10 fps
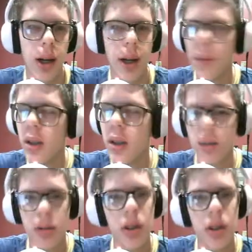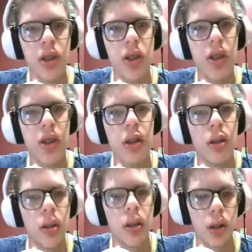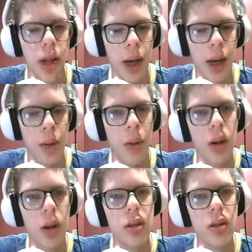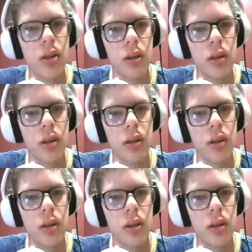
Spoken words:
not really sure how it works,